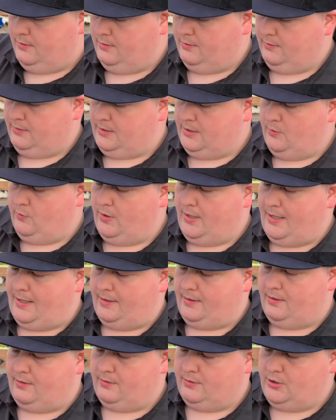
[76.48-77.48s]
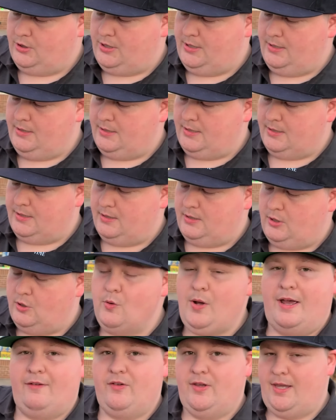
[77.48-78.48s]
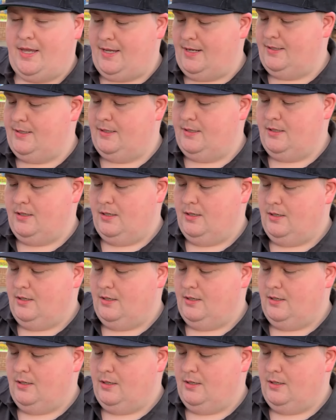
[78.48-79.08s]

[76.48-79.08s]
let's see what we got here. Cheese isn't too heavy-handed.